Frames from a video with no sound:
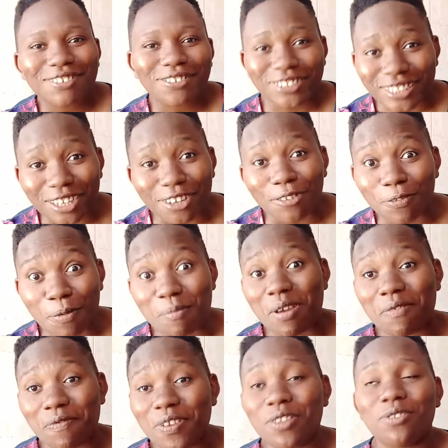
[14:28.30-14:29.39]
watch out for my
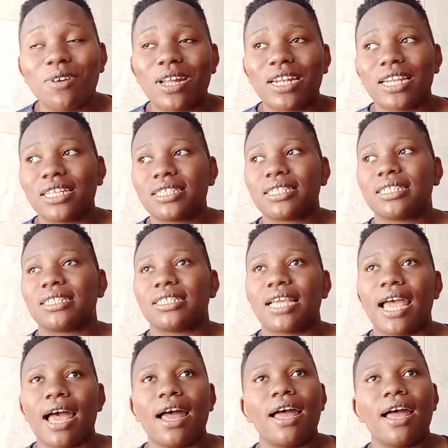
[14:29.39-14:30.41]
video and let's share